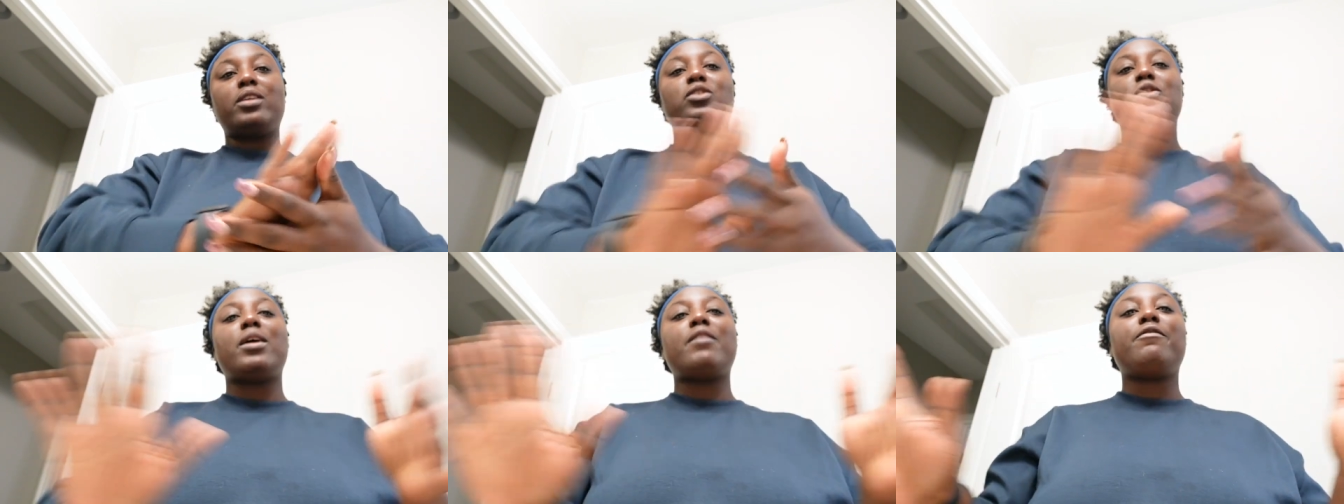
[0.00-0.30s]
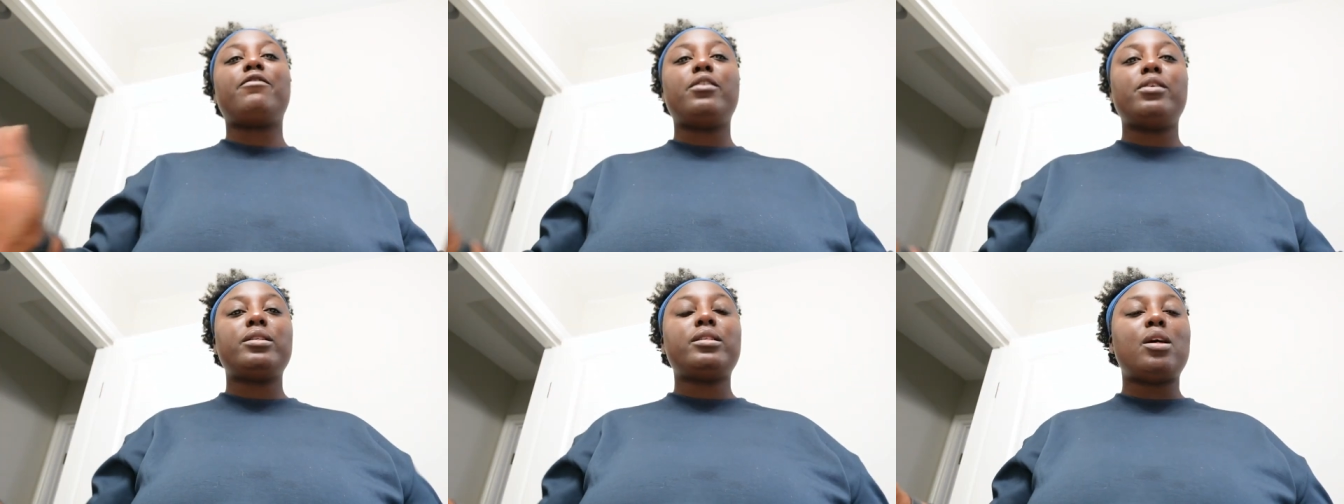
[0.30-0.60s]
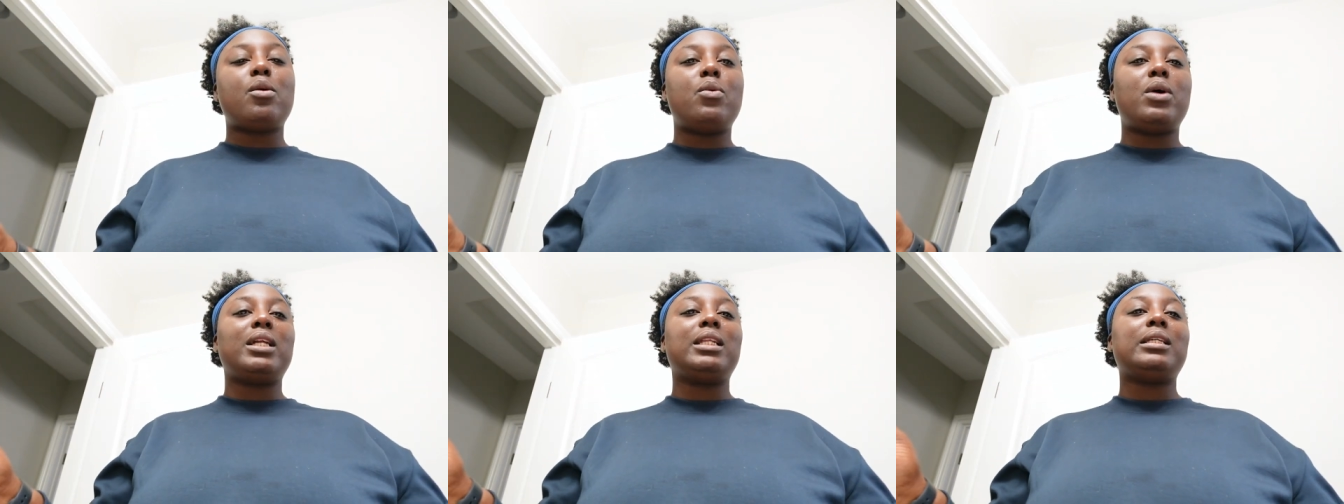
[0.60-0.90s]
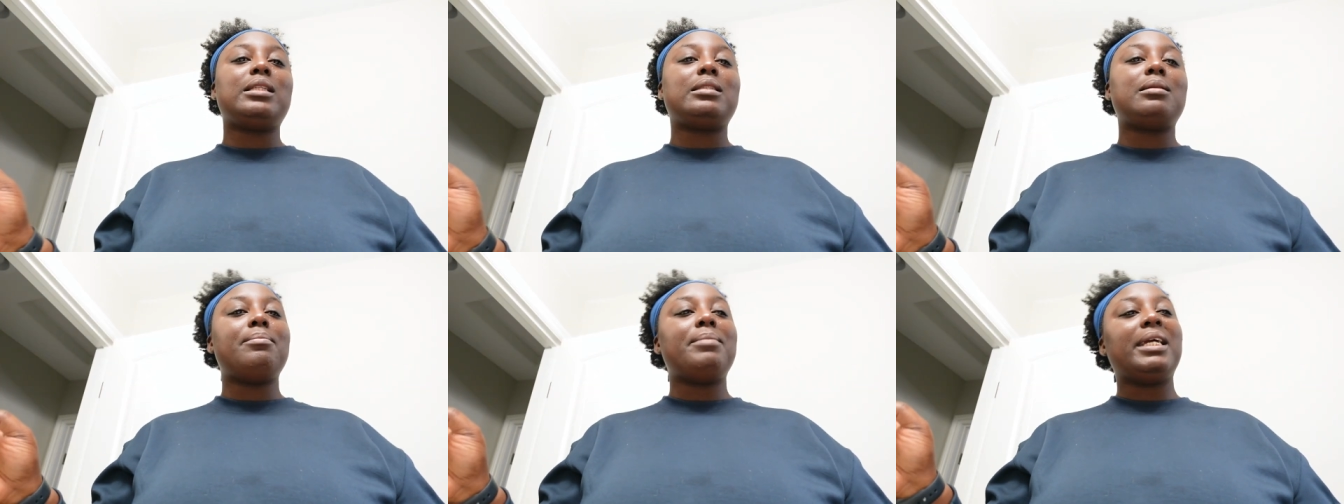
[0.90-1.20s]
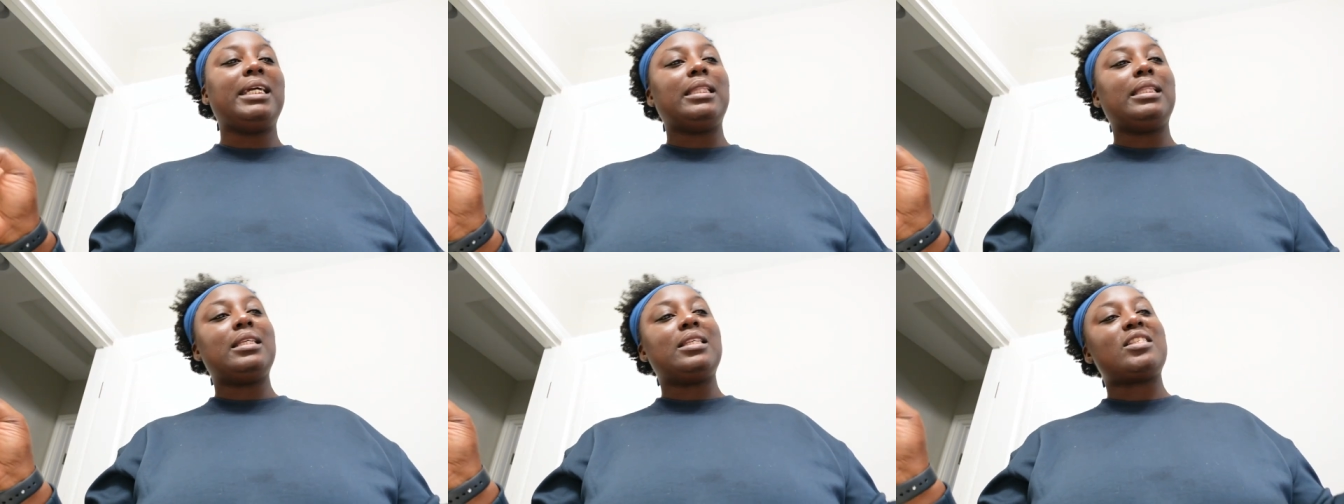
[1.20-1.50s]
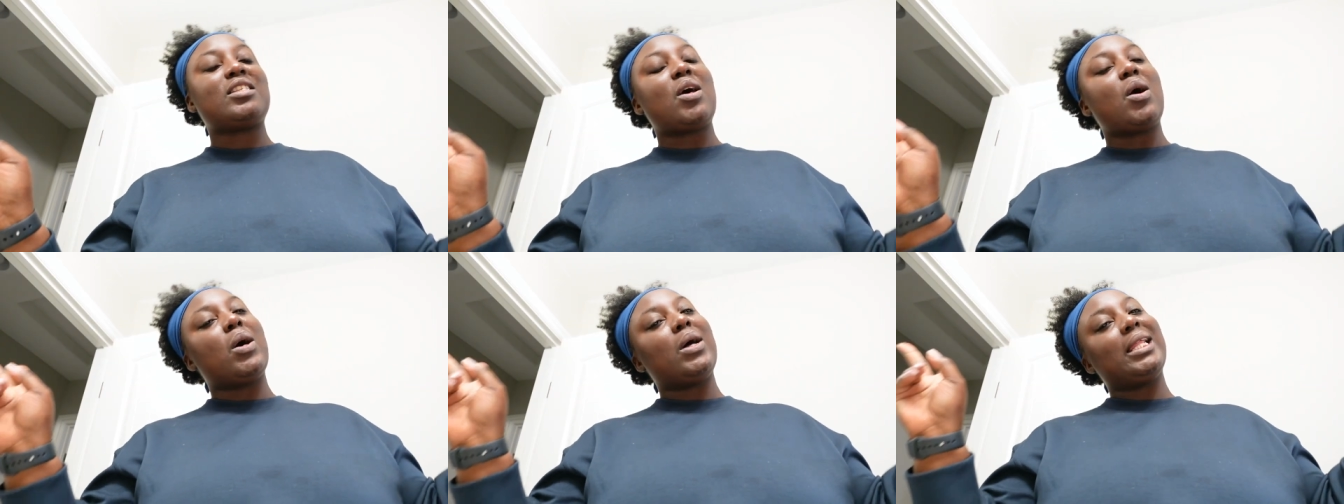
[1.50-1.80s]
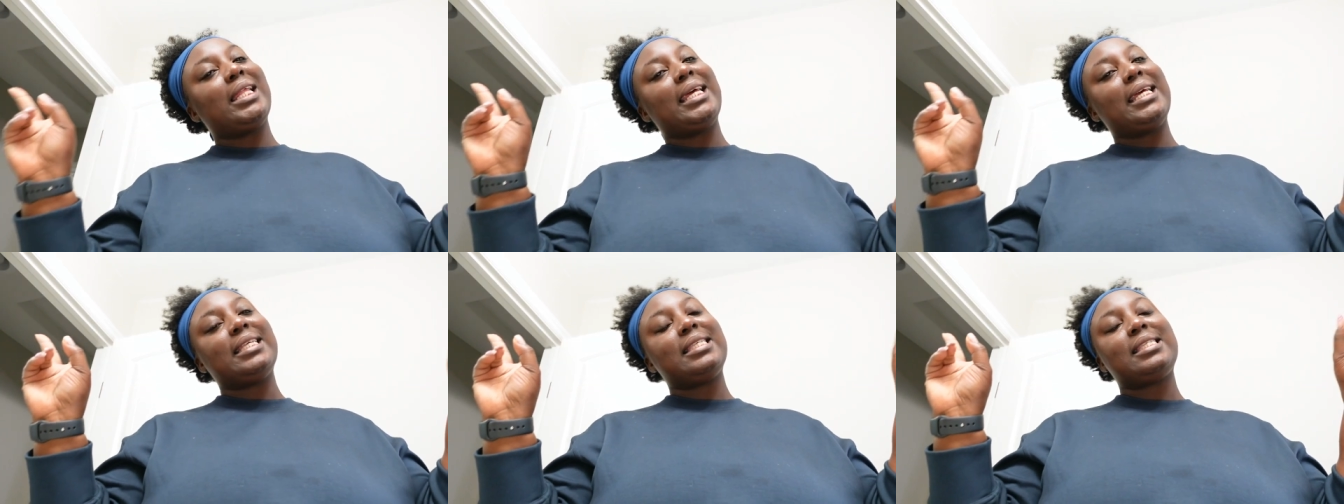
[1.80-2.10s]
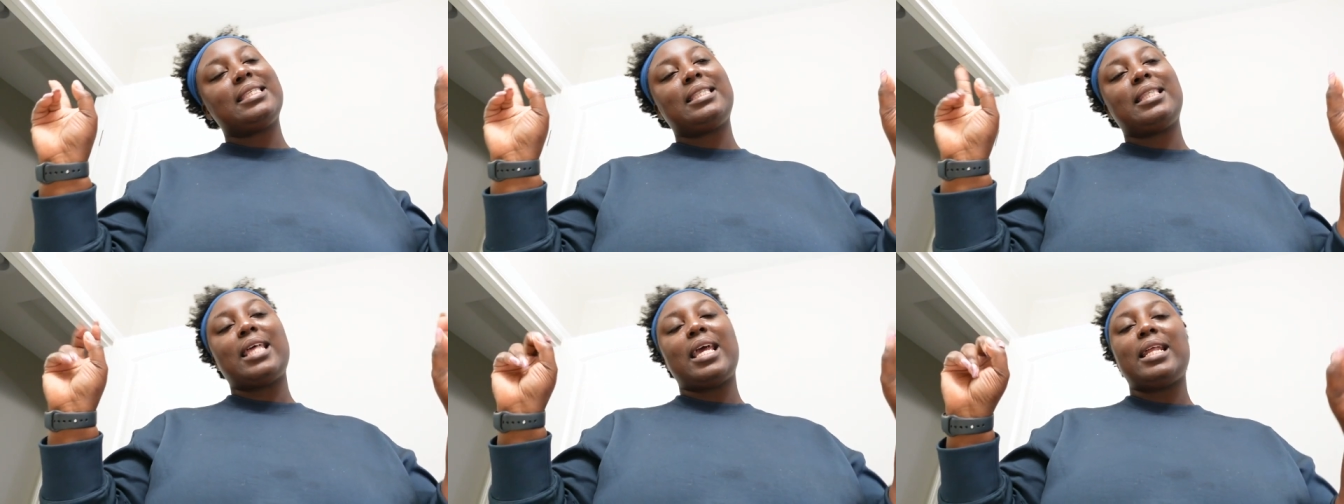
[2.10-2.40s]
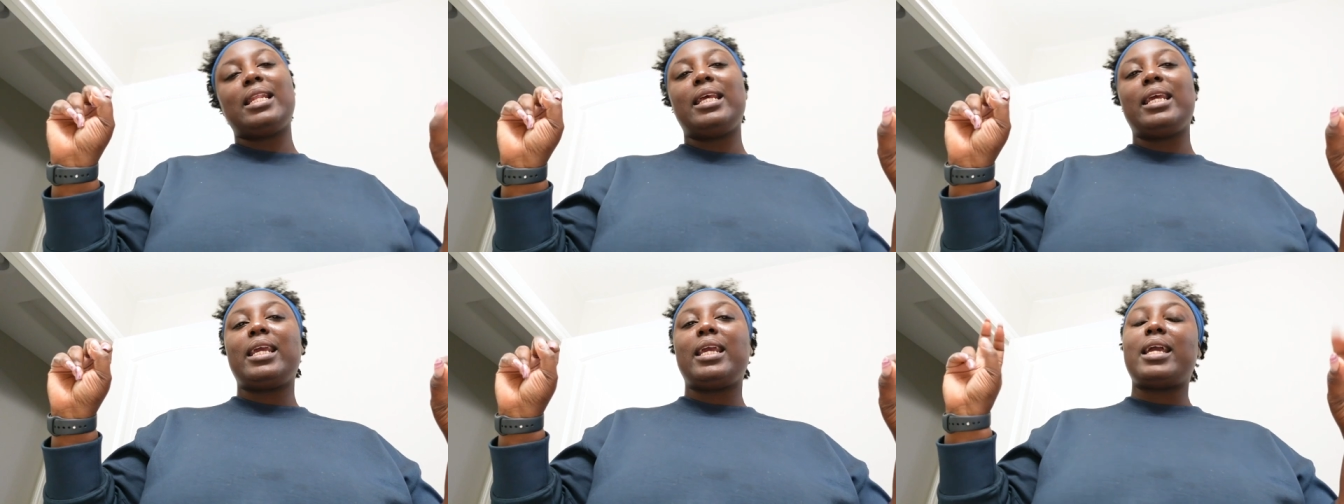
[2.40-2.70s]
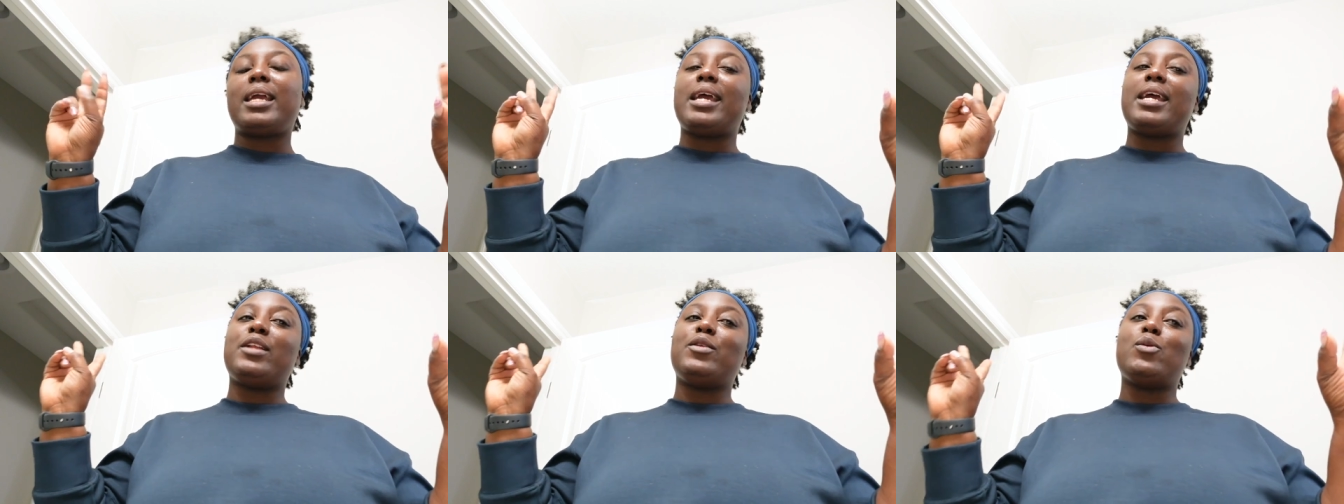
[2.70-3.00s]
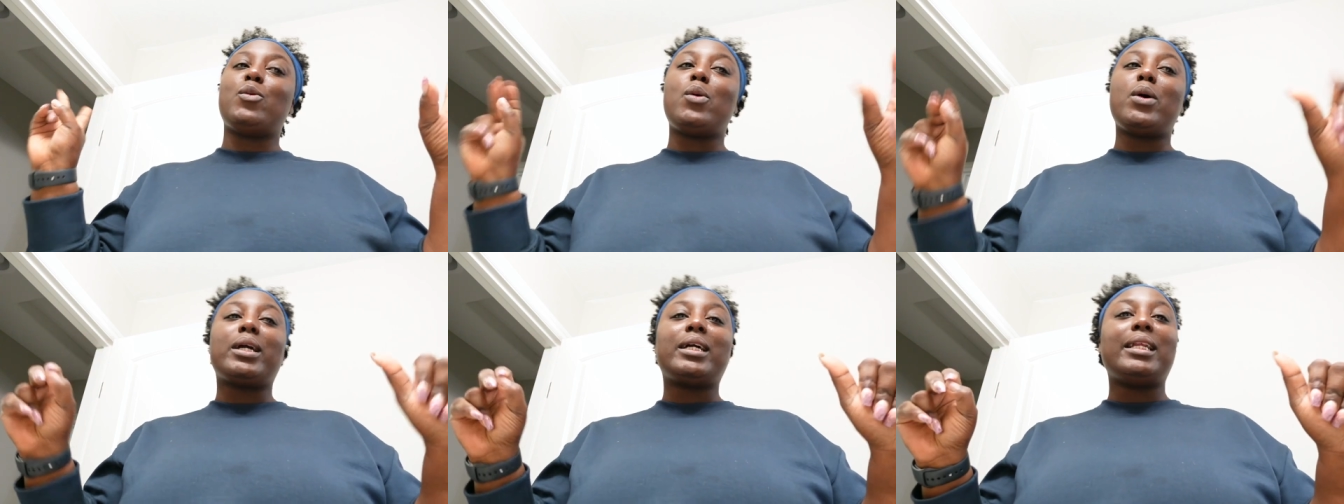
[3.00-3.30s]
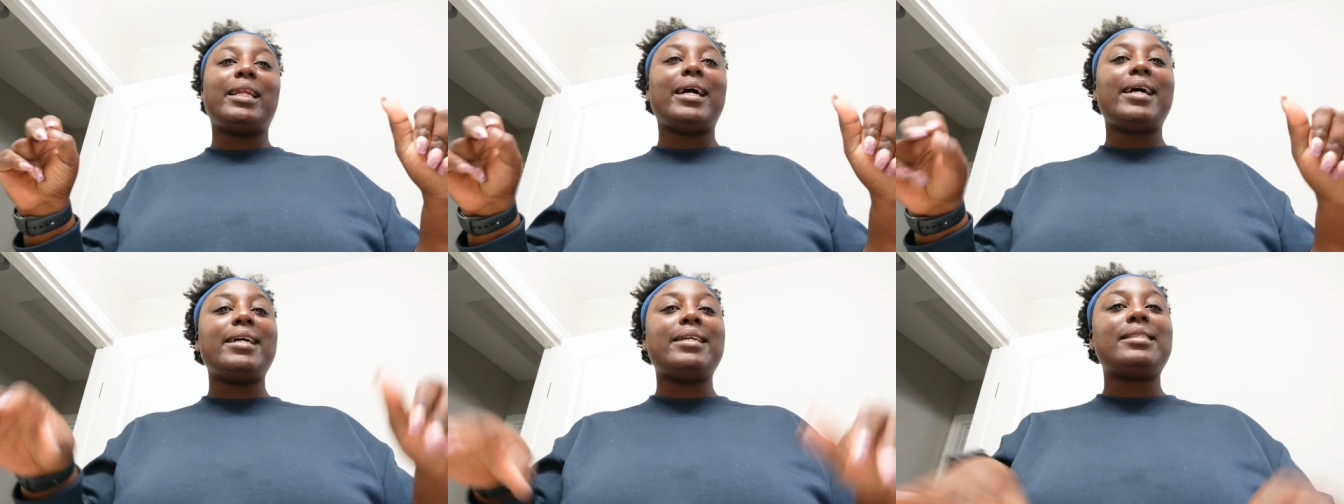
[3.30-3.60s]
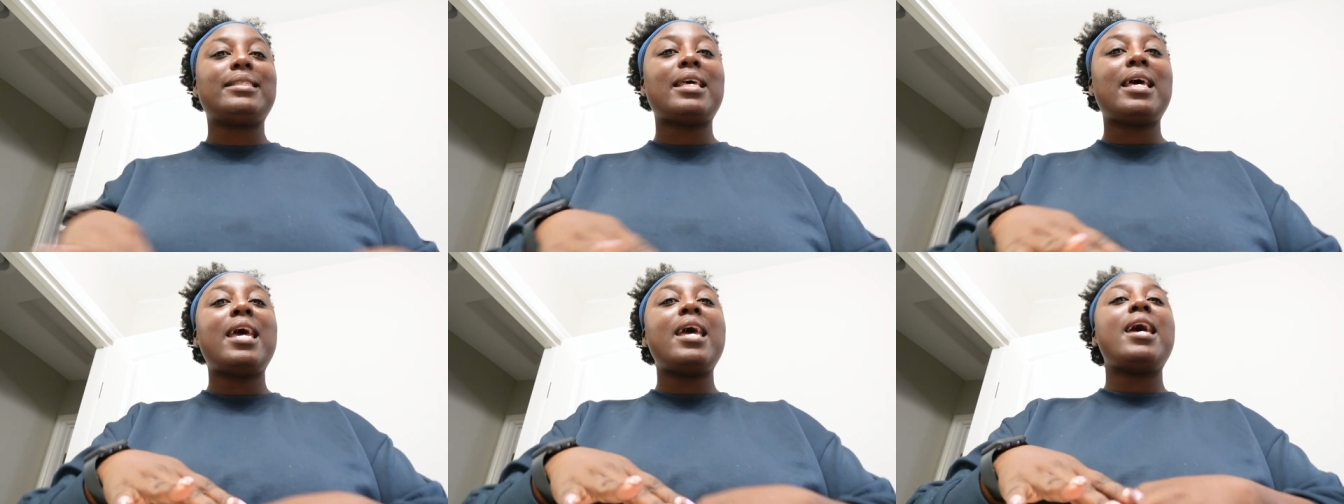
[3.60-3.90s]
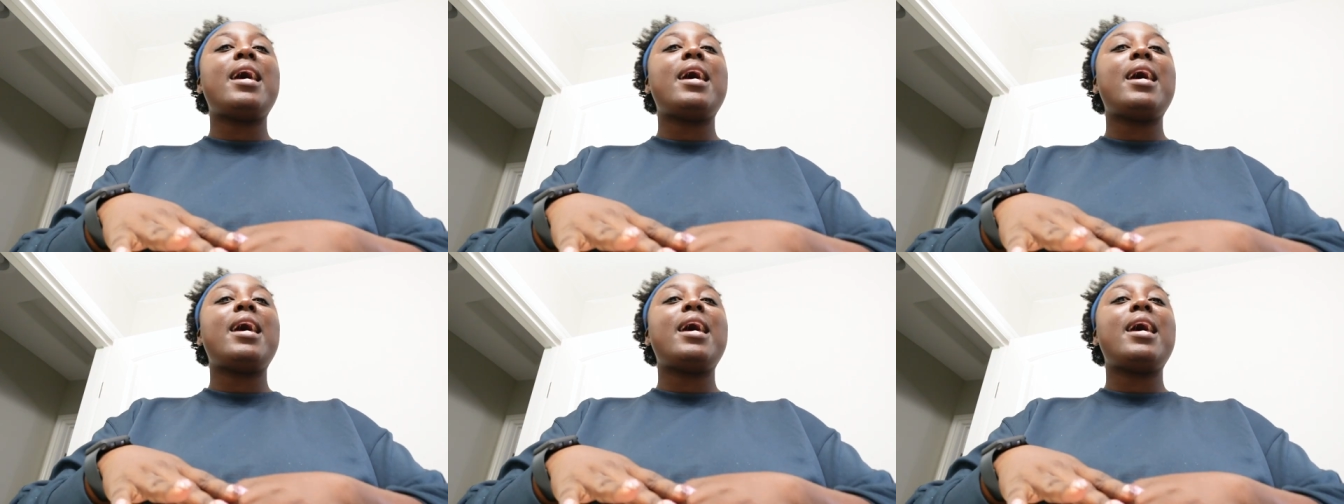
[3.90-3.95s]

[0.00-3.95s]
So at first I wanted to make this all aesthetic and organized.